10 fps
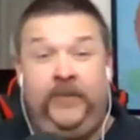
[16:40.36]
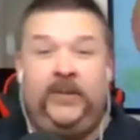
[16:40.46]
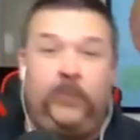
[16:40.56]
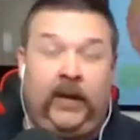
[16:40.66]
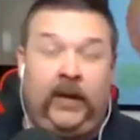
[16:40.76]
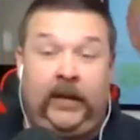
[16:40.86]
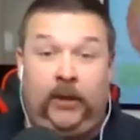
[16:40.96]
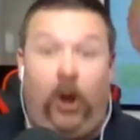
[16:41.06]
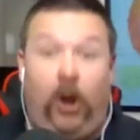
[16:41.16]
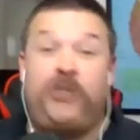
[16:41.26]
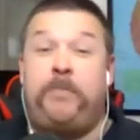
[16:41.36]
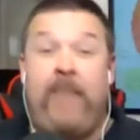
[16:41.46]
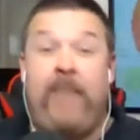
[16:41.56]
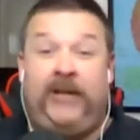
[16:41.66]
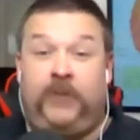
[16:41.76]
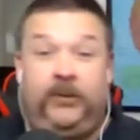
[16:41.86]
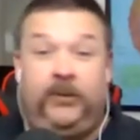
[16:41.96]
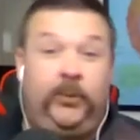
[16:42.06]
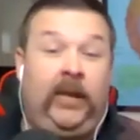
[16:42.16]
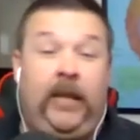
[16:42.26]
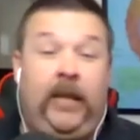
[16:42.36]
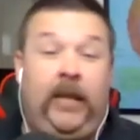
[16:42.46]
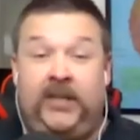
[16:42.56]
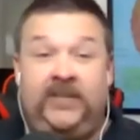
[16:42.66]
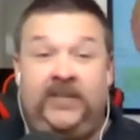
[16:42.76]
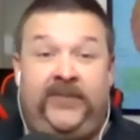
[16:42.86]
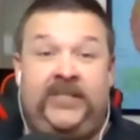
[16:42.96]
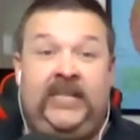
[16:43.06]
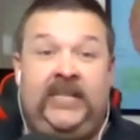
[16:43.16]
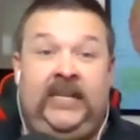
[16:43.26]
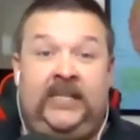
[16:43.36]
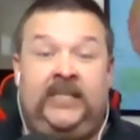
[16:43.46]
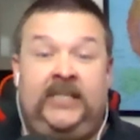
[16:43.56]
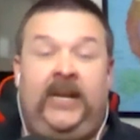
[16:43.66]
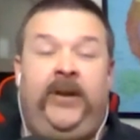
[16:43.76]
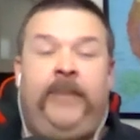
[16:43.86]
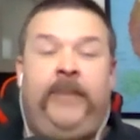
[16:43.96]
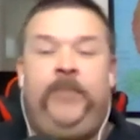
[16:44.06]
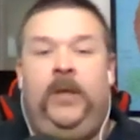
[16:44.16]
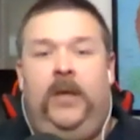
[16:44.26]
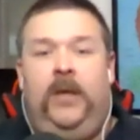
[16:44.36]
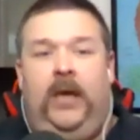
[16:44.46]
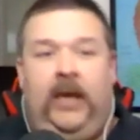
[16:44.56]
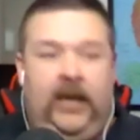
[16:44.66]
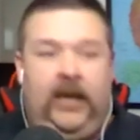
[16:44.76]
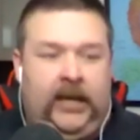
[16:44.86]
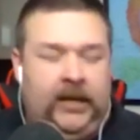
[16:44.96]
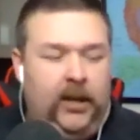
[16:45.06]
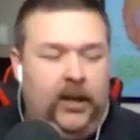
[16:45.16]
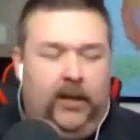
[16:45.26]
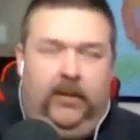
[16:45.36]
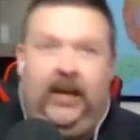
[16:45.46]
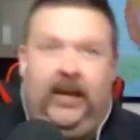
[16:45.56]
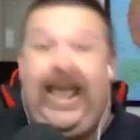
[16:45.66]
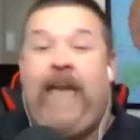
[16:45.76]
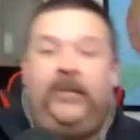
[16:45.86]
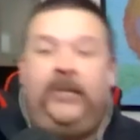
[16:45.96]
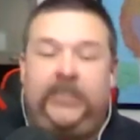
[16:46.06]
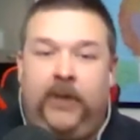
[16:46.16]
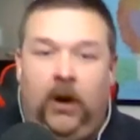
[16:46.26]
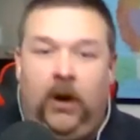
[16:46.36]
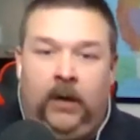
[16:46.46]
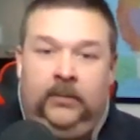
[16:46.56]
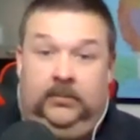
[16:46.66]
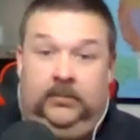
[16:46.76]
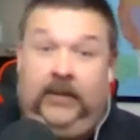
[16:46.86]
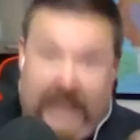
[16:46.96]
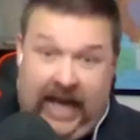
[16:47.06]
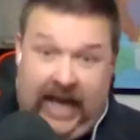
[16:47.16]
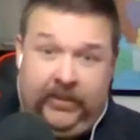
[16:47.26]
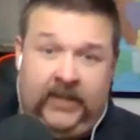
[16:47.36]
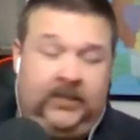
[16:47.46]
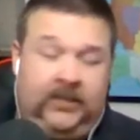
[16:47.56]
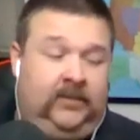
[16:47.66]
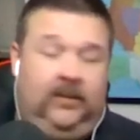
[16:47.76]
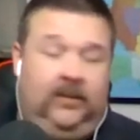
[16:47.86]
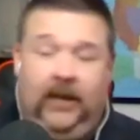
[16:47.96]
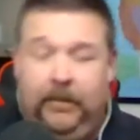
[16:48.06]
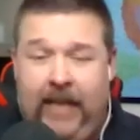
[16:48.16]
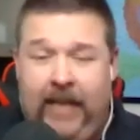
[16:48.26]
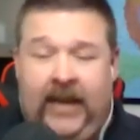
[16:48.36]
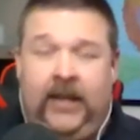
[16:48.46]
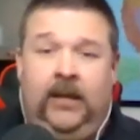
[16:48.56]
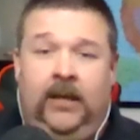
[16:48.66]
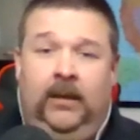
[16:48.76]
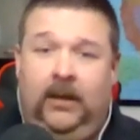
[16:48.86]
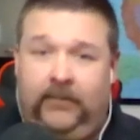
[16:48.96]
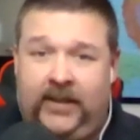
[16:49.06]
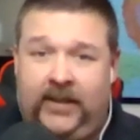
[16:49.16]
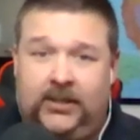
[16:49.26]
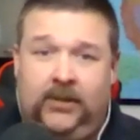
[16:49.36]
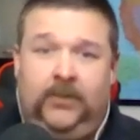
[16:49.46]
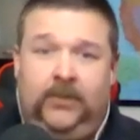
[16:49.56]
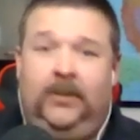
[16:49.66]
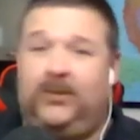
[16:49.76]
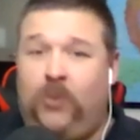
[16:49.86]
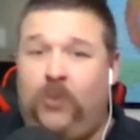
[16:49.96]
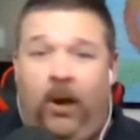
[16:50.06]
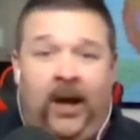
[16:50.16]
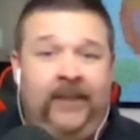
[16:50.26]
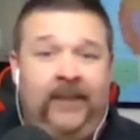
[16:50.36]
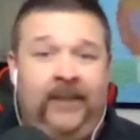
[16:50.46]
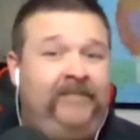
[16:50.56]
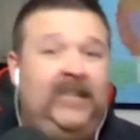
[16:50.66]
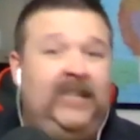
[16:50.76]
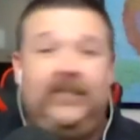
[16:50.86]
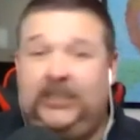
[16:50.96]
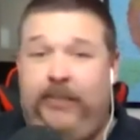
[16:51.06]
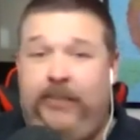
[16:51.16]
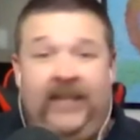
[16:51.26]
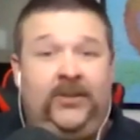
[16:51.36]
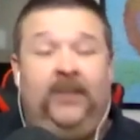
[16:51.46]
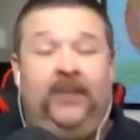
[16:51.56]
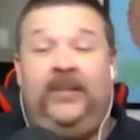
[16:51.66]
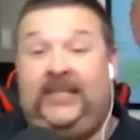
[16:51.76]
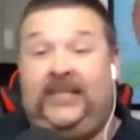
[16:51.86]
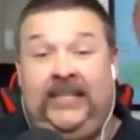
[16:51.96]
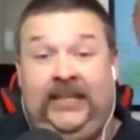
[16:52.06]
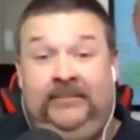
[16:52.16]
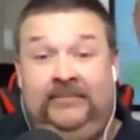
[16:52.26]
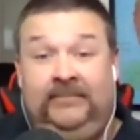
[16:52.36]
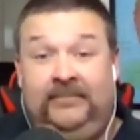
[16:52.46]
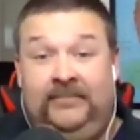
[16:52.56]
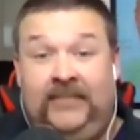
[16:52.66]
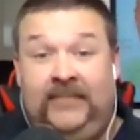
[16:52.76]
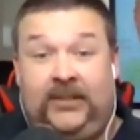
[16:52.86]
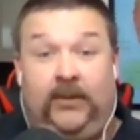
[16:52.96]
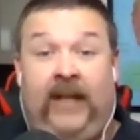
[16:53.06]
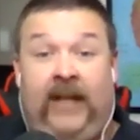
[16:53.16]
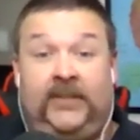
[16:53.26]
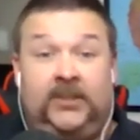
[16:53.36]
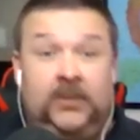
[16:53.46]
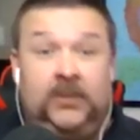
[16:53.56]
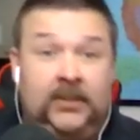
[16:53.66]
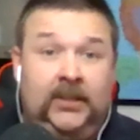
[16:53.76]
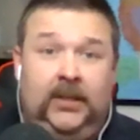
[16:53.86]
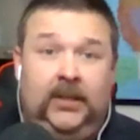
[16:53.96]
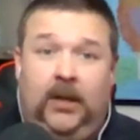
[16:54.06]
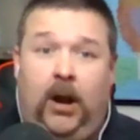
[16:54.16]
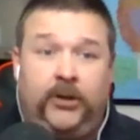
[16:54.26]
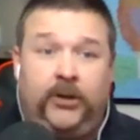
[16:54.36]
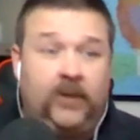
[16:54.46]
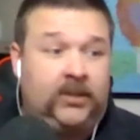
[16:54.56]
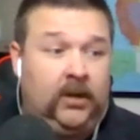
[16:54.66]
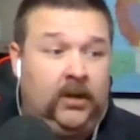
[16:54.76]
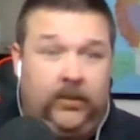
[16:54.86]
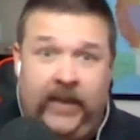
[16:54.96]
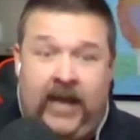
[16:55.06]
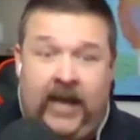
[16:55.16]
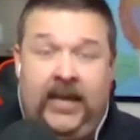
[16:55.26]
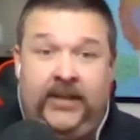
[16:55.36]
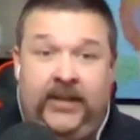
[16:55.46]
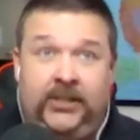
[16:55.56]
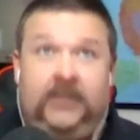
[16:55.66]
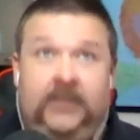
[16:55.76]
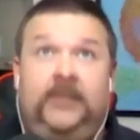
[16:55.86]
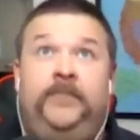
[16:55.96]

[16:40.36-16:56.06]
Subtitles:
we're like a large metro. So we're like a bunch of different cities in this area. And an ambulance can be called an ambulance, a medic, a rescue, a squad. Just depends on the city that surrounds us. Our trucks we got engines,